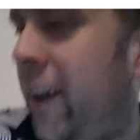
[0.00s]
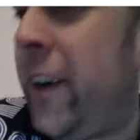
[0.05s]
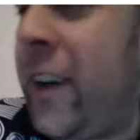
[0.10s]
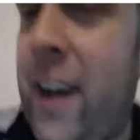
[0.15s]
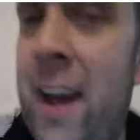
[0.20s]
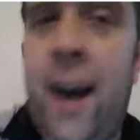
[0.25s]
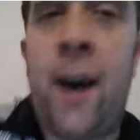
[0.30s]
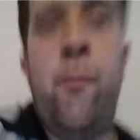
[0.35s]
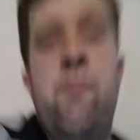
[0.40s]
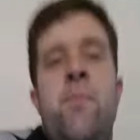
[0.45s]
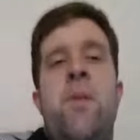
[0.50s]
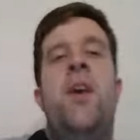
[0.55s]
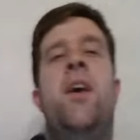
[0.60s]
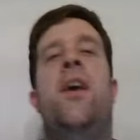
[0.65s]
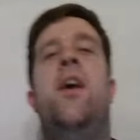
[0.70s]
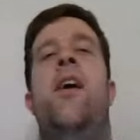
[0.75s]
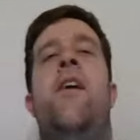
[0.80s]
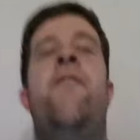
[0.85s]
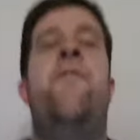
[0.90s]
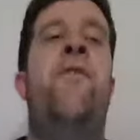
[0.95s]
Now,
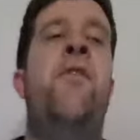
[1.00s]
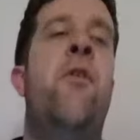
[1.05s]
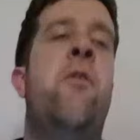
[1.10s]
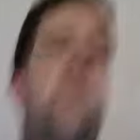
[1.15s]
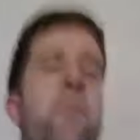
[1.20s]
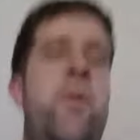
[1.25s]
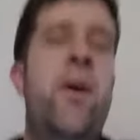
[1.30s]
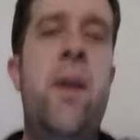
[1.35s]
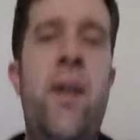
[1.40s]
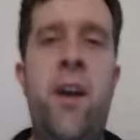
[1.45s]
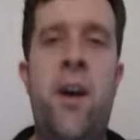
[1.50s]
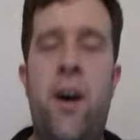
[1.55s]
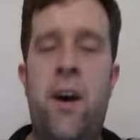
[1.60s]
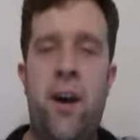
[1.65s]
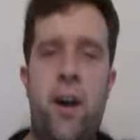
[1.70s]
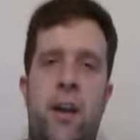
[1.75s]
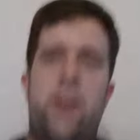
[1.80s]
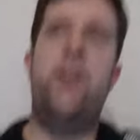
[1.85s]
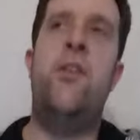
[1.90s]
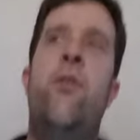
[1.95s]
if you're a bit
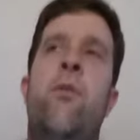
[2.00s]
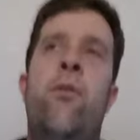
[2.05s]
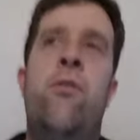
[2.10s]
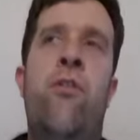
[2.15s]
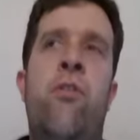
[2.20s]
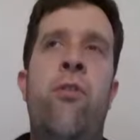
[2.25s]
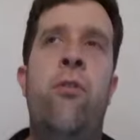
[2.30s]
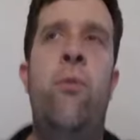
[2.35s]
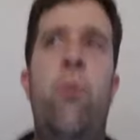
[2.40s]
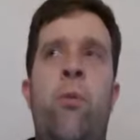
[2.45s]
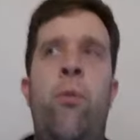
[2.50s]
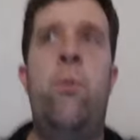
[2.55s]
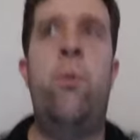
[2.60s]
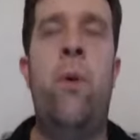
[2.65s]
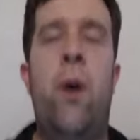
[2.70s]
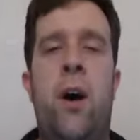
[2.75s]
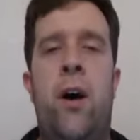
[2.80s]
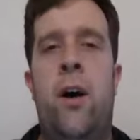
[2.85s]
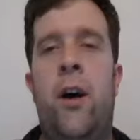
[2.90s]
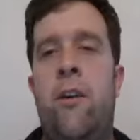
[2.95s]
uh, new to
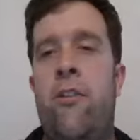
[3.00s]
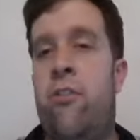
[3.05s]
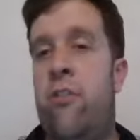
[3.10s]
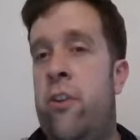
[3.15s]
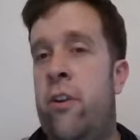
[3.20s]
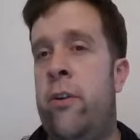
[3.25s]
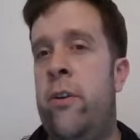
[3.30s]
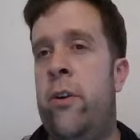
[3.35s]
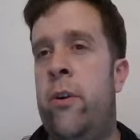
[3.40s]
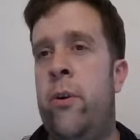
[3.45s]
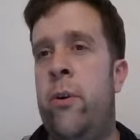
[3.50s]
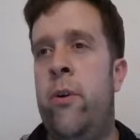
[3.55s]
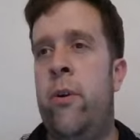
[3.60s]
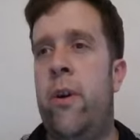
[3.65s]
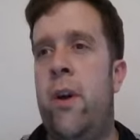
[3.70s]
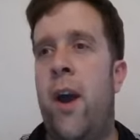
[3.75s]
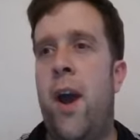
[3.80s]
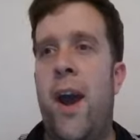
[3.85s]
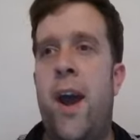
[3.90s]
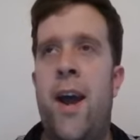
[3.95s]
uh,
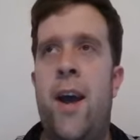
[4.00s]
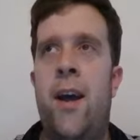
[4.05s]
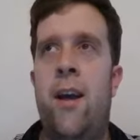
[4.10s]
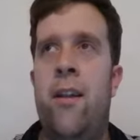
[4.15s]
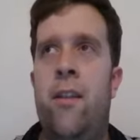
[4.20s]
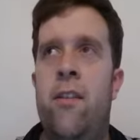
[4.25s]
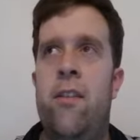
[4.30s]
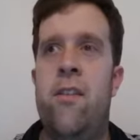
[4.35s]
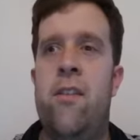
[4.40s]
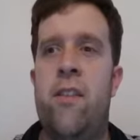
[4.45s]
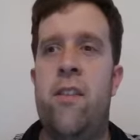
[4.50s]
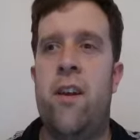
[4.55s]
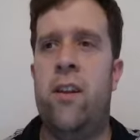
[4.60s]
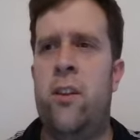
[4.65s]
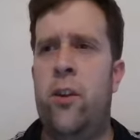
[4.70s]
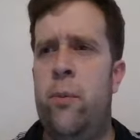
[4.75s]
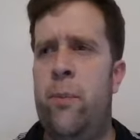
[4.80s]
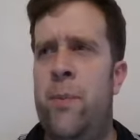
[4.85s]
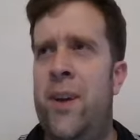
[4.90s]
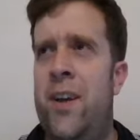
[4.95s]
Sudoku and a
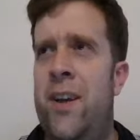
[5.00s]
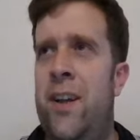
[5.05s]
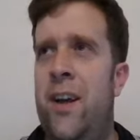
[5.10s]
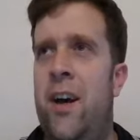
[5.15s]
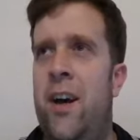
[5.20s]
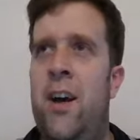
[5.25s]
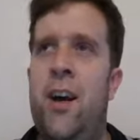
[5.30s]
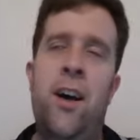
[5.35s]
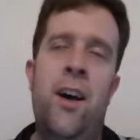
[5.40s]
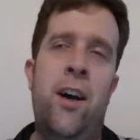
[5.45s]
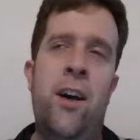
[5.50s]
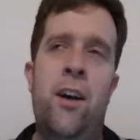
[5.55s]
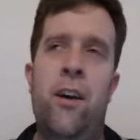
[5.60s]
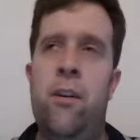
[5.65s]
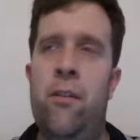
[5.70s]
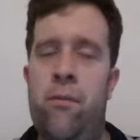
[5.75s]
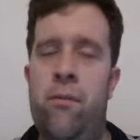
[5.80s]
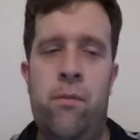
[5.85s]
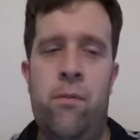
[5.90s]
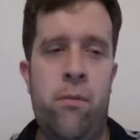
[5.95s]
little bit uh,
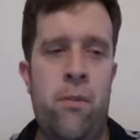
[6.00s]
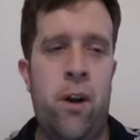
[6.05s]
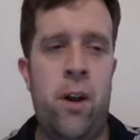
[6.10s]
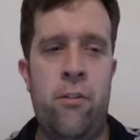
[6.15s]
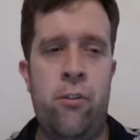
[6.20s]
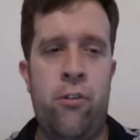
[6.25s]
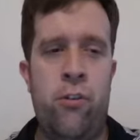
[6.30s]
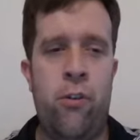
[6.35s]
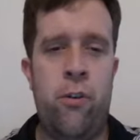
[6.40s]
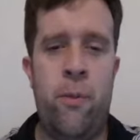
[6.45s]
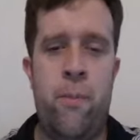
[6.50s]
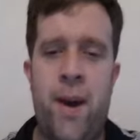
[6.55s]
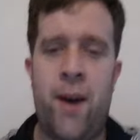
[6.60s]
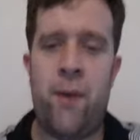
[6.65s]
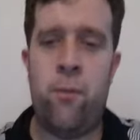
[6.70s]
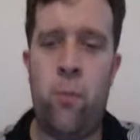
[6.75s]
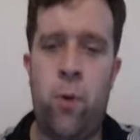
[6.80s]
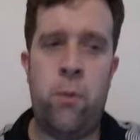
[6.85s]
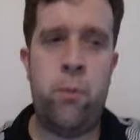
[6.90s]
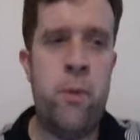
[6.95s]
unsure
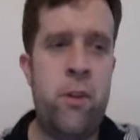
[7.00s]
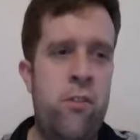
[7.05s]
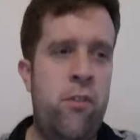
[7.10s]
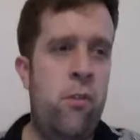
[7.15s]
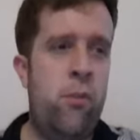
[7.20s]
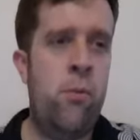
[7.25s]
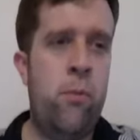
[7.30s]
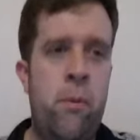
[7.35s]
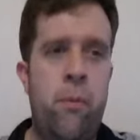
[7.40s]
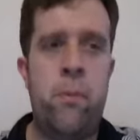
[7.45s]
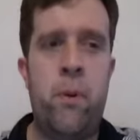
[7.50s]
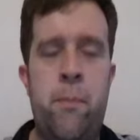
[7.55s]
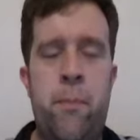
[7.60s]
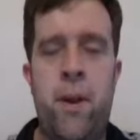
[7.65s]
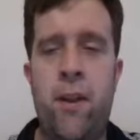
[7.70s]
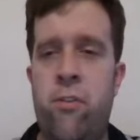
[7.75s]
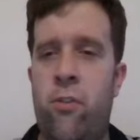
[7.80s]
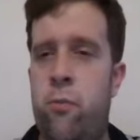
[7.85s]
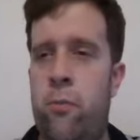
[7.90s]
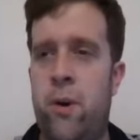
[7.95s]
about what we do when we
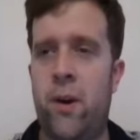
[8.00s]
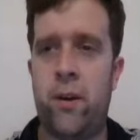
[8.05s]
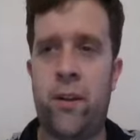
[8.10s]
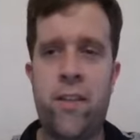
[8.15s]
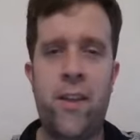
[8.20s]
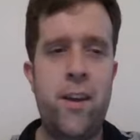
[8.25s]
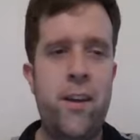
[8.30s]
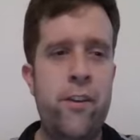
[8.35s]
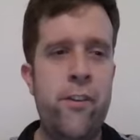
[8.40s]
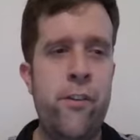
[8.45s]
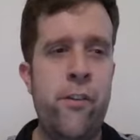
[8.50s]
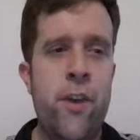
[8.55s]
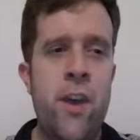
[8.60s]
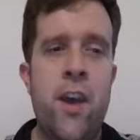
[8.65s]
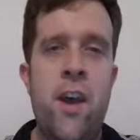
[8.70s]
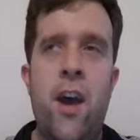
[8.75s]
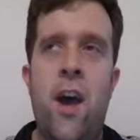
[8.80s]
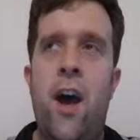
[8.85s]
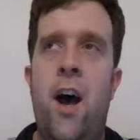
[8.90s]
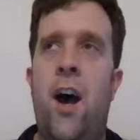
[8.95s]
pencil mark things.
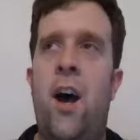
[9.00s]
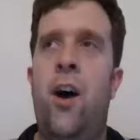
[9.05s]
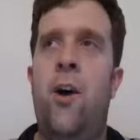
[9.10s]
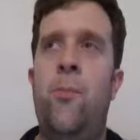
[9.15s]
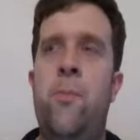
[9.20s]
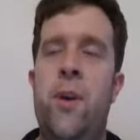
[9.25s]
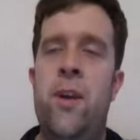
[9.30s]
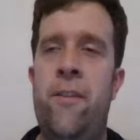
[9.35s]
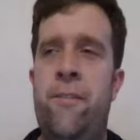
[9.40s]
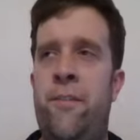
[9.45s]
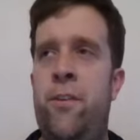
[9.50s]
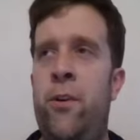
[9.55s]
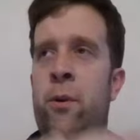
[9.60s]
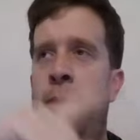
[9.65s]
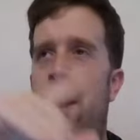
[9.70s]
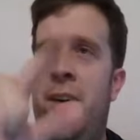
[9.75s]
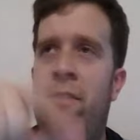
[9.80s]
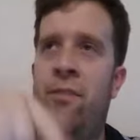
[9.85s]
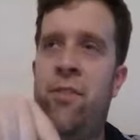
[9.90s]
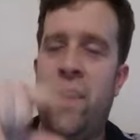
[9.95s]
Um, if you
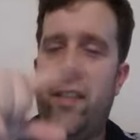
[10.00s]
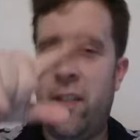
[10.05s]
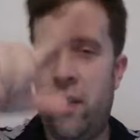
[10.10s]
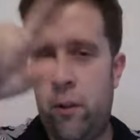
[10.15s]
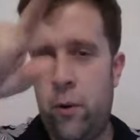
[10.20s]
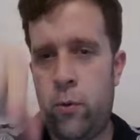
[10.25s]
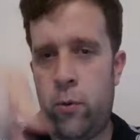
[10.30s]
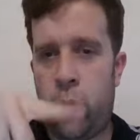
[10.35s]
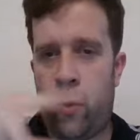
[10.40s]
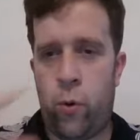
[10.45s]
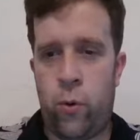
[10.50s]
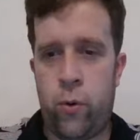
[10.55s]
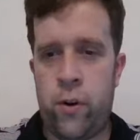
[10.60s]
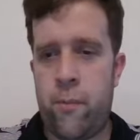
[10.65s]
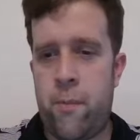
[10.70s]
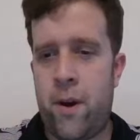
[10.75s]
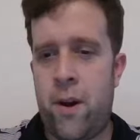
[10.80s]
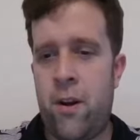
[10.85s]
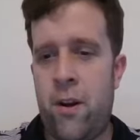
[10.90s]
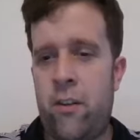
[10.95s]
have like the little corner
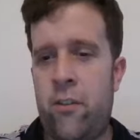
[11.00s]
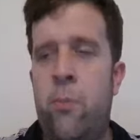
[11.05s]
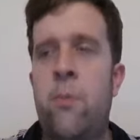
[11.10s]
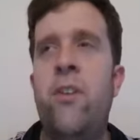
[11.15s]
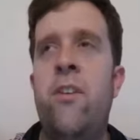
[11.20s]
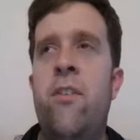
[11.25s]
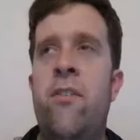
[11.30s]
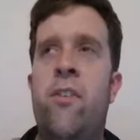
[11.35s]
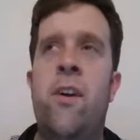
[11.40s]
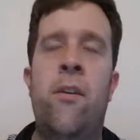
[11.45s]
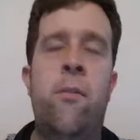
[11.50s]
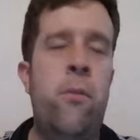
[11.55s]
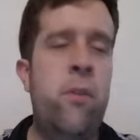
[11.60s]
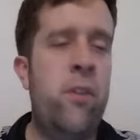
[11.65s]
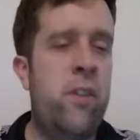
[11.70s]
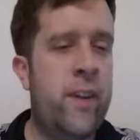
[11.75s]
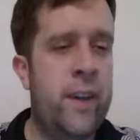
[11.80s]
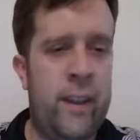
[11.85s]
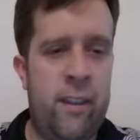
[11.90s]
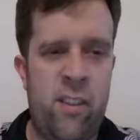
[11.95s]
marks when you've done it with
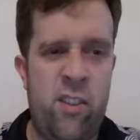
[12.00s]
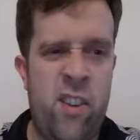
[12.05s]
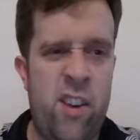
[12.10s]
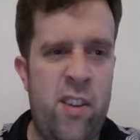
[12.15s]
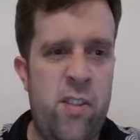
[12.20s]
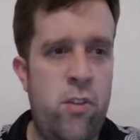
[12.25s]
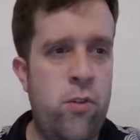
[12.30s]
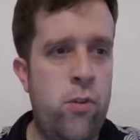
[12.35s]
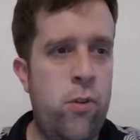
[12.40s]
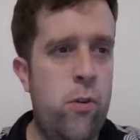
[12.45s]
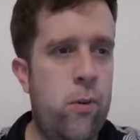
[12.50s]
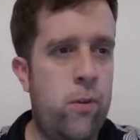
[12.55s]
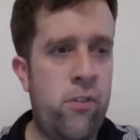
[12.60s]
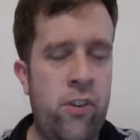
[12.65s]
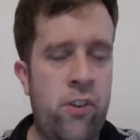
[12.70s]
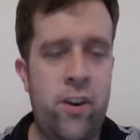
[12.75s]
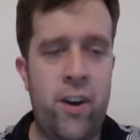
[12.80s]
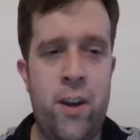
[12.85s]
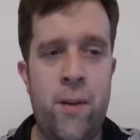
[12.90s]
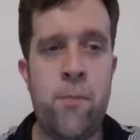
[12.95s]
like say the New York
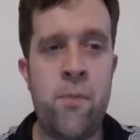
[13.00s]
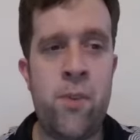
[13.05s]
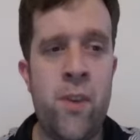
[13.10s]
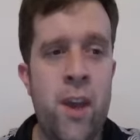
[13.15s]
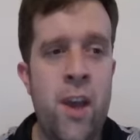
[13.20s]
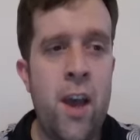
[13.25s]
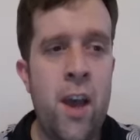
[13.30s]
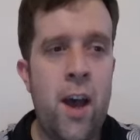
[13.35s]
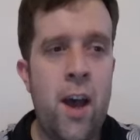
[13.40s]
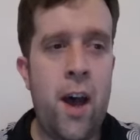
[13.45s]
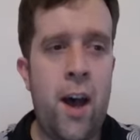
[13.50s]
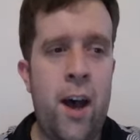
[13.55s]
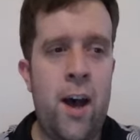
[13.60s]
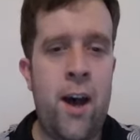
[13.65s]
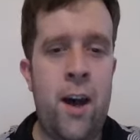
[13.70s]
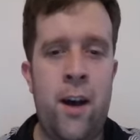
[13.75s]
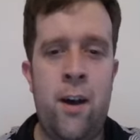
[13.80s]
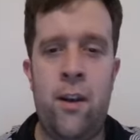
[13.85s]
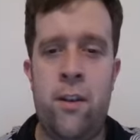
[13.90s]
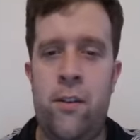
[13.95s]
Times,
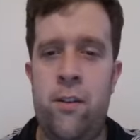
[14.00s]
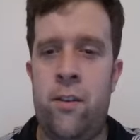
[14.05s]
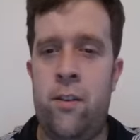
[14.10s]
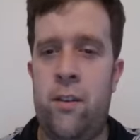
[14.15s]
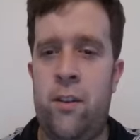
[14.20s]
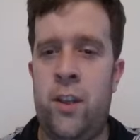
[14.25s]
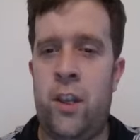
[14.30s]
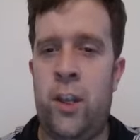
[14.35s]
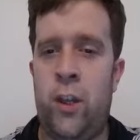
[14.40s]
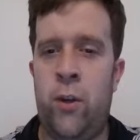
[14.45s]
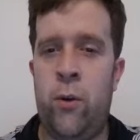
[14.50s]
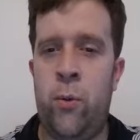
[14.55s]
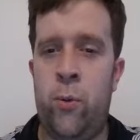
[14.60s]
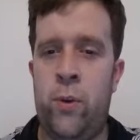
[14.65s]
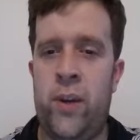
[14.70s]
uh, you'll